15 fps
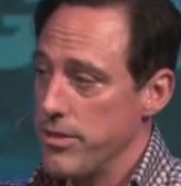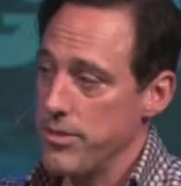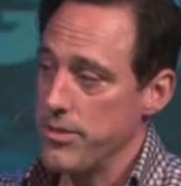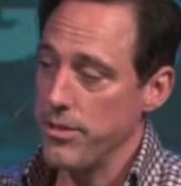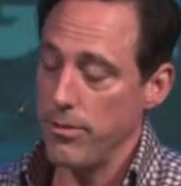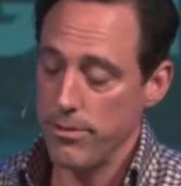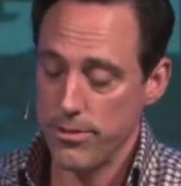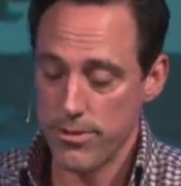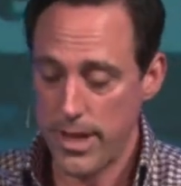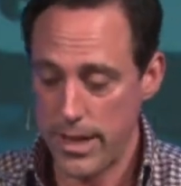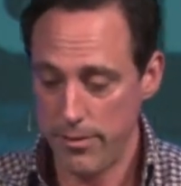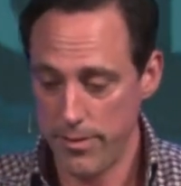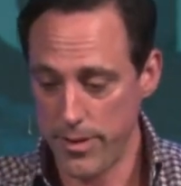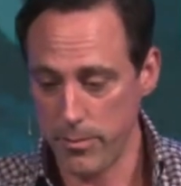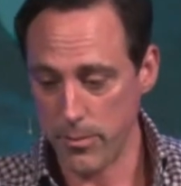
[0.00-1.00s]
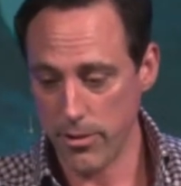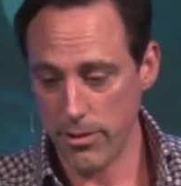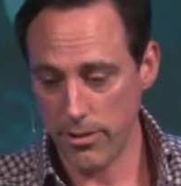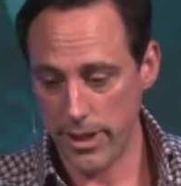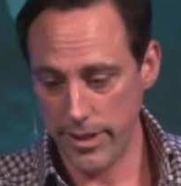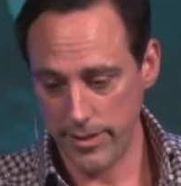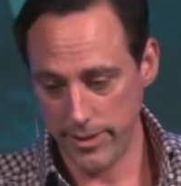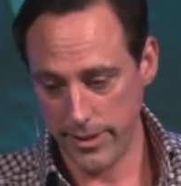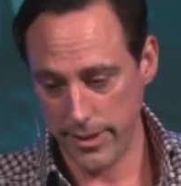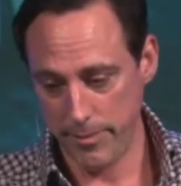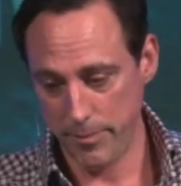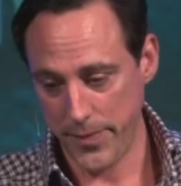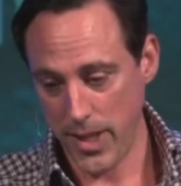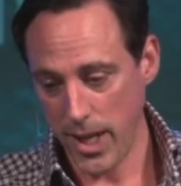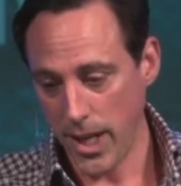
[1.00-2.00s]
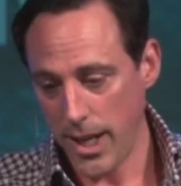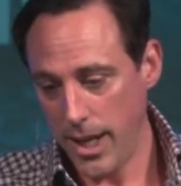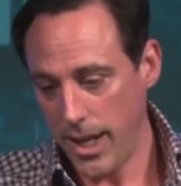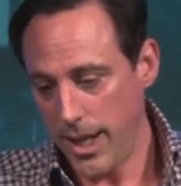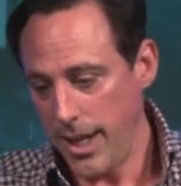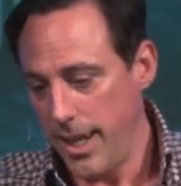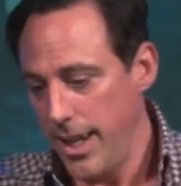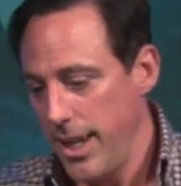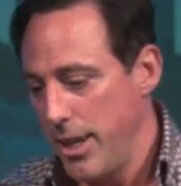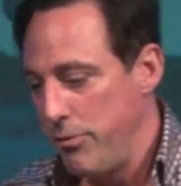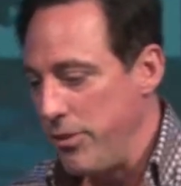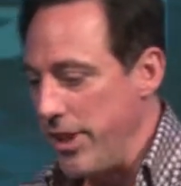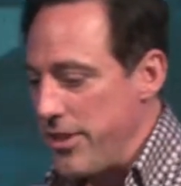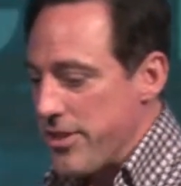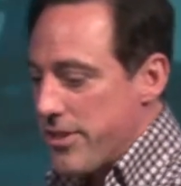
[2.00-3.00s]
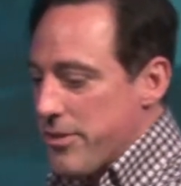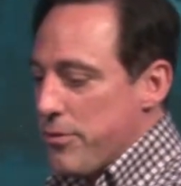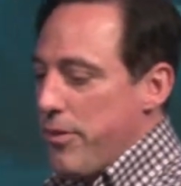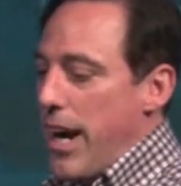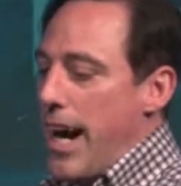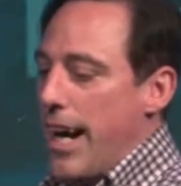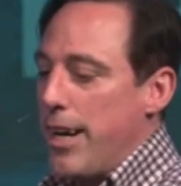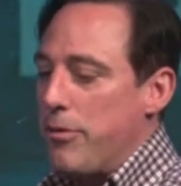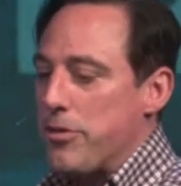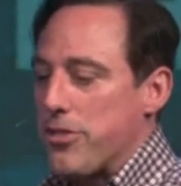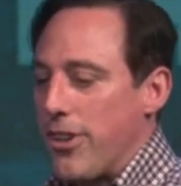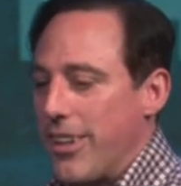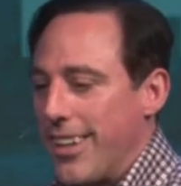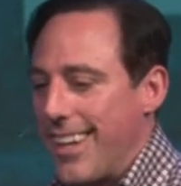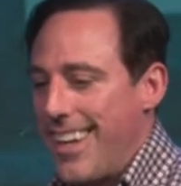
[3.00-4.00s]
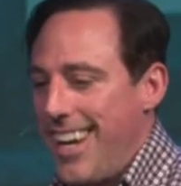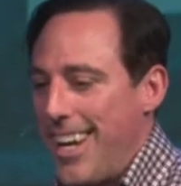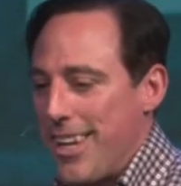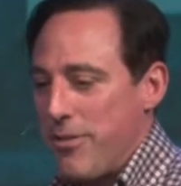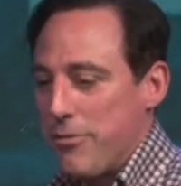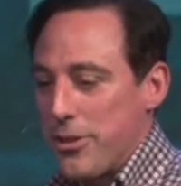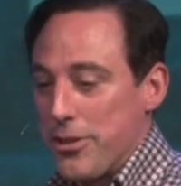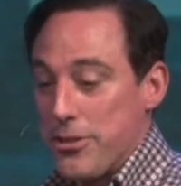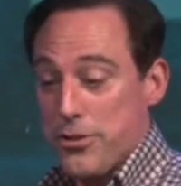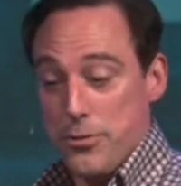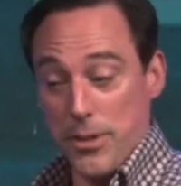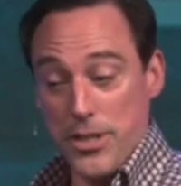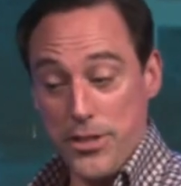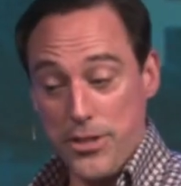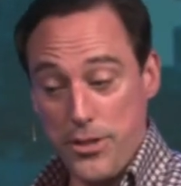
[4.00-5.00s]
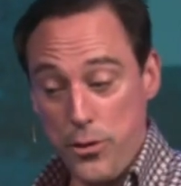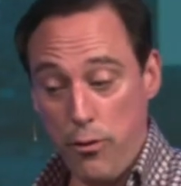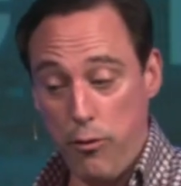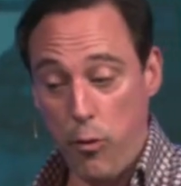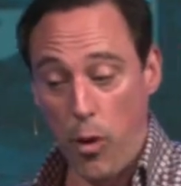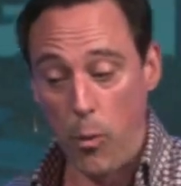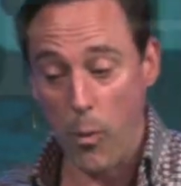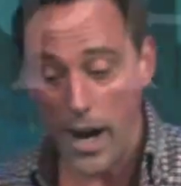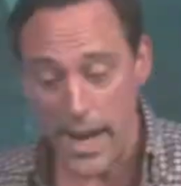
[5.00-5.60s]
just don't drive them crazy. Ephesians 5, starting at verse 22, for